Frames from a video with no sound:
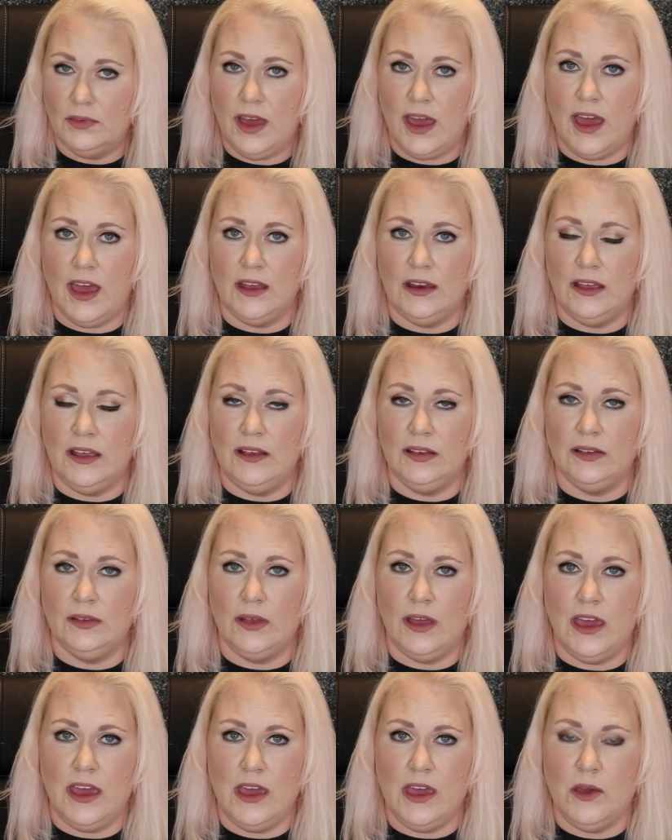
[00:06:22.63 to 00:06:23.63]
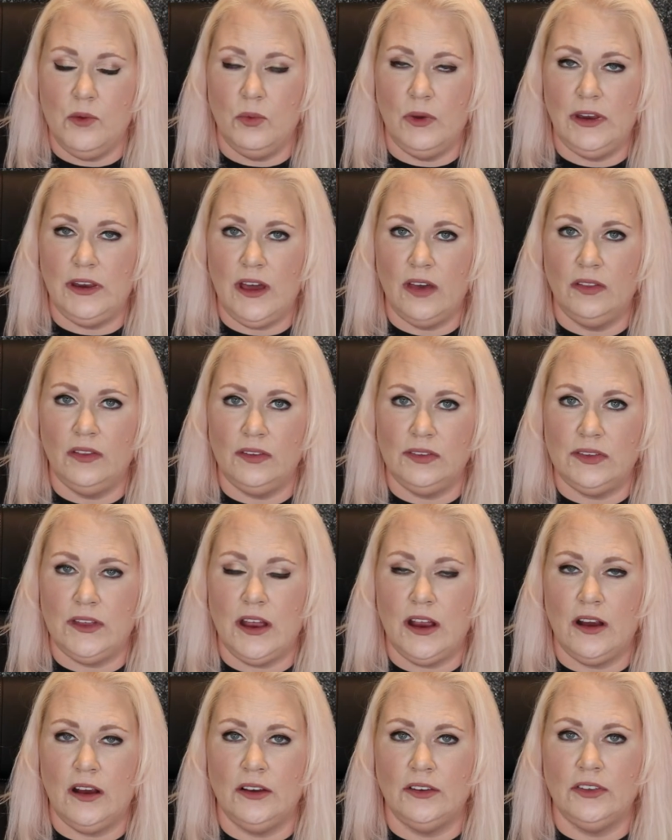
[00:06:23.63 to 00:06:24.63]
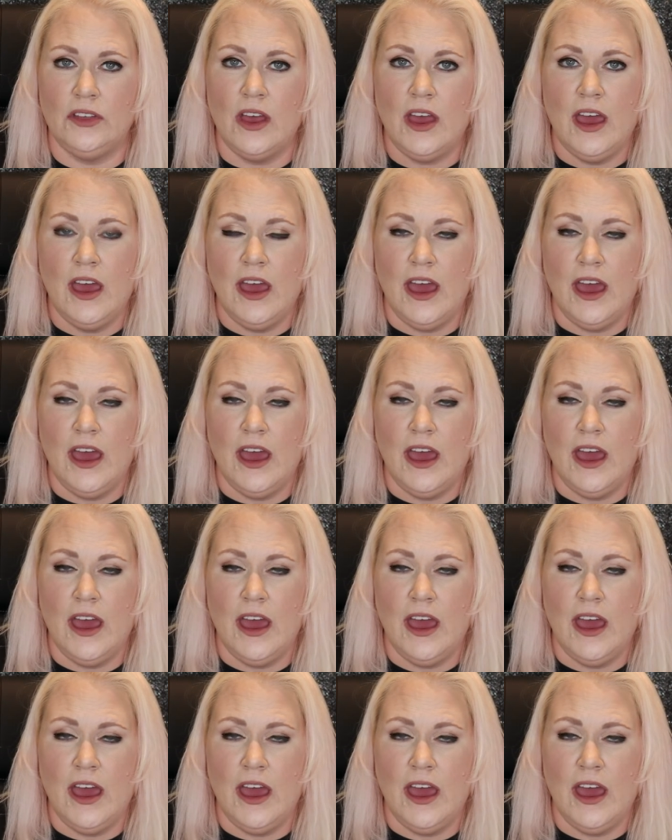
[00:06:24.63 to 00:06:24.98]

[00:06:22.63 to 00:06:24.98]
and he went down the stairs,